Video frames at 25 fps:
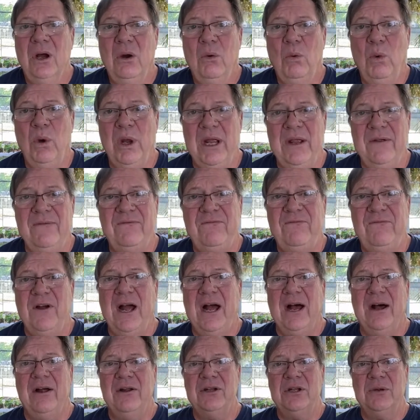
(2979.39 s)
we
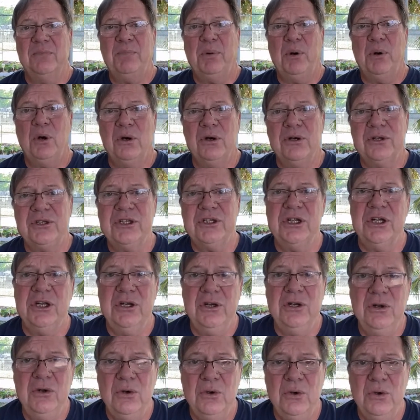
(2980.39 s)
found a person
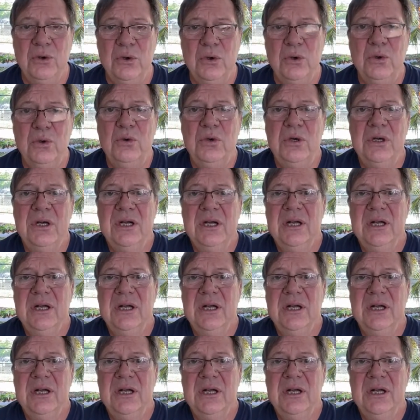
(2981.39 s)
who